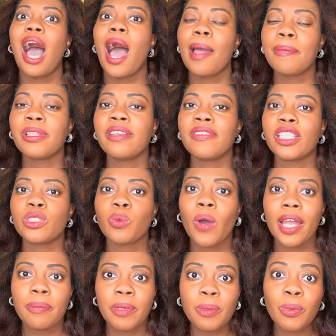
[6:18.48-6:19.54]
I believe that's
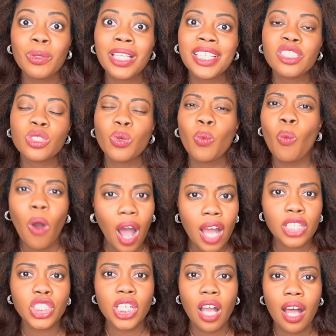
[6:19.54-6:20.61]
why people like to
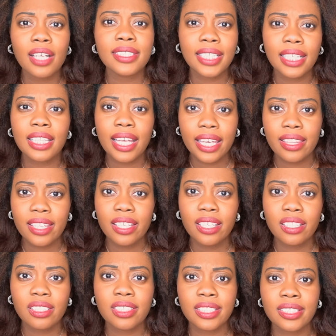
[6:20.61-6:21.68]
watch content like
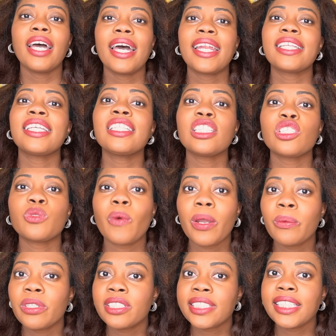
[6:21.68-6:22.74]
this. And I think this is why
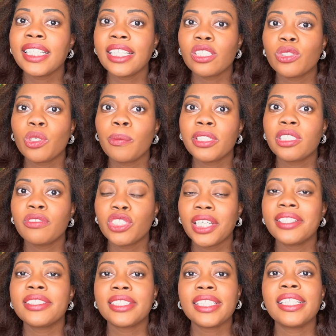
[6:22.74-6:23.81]
we're seeing so much of
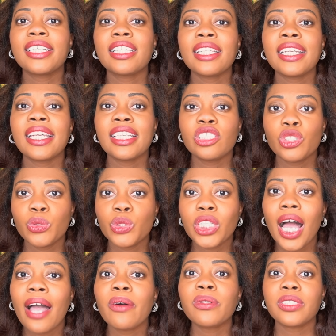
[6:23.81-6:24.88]
Gen Z clinging to
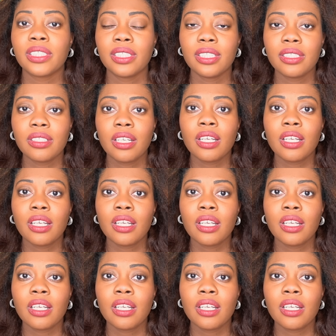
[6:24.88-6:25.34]
childhood.